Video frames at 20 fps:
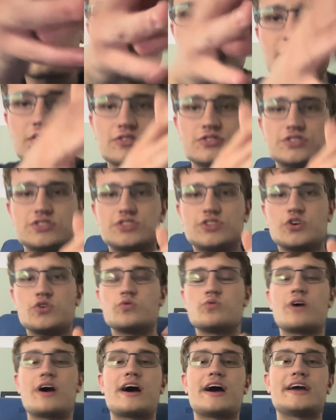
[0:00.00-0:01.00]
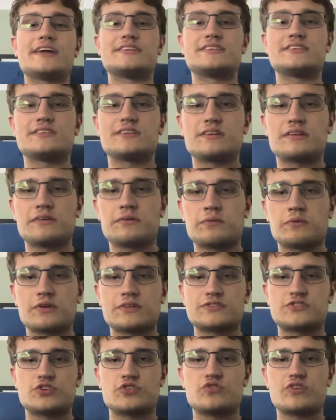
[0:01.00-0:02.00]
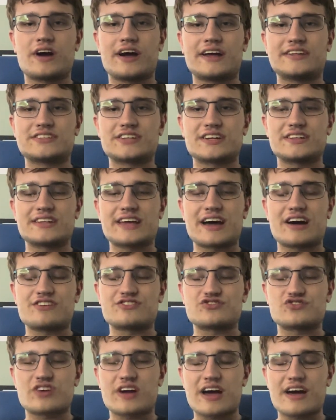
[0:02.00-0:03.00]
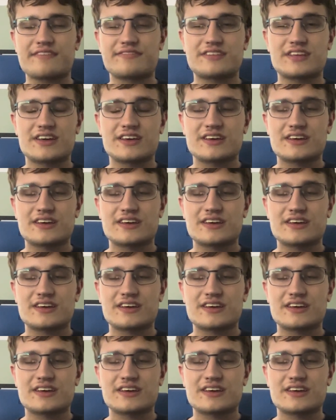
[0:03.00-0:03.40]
those two rides on downdraft,